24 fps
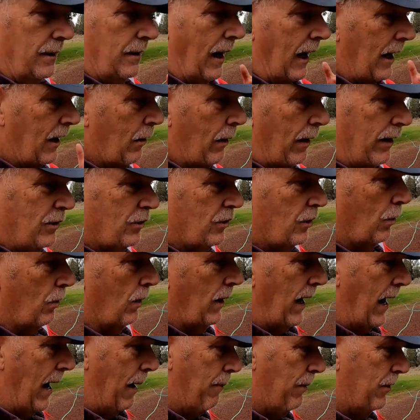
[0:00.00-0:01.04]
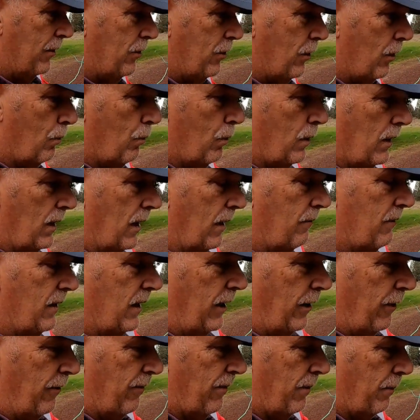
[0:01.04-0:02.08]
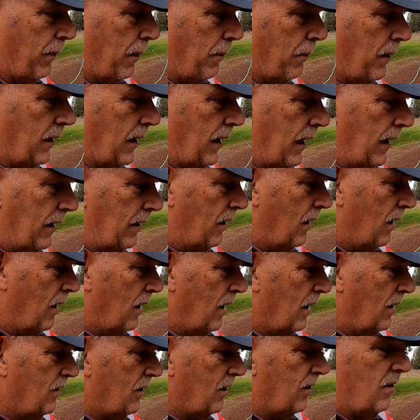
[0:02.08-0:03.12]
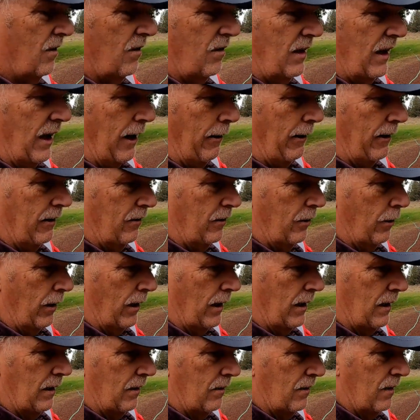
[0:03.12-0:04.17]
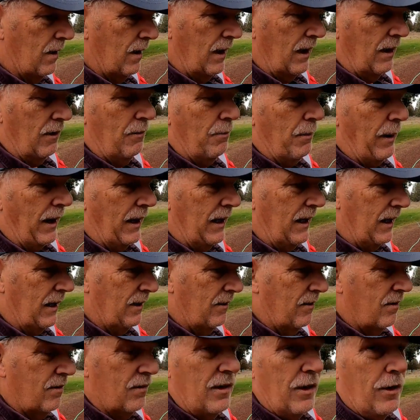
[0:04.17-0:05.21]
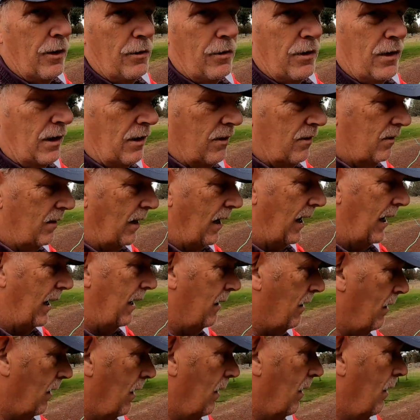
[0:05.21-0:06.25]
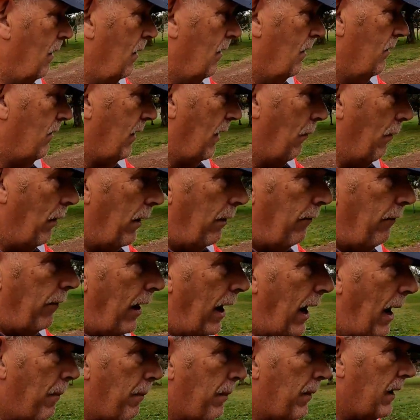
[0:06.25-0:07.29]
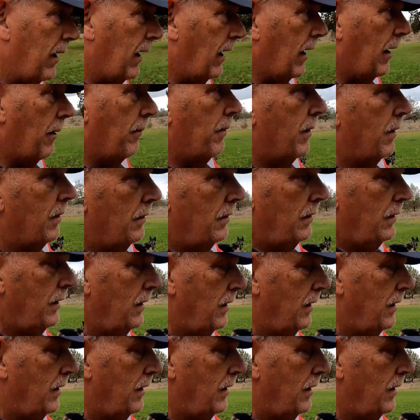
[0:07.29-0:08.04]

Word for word: Not quite sure what happened to him. We'd love to hear from him again just to see how he's doing because even my kids still to this day say, whatever happened to him?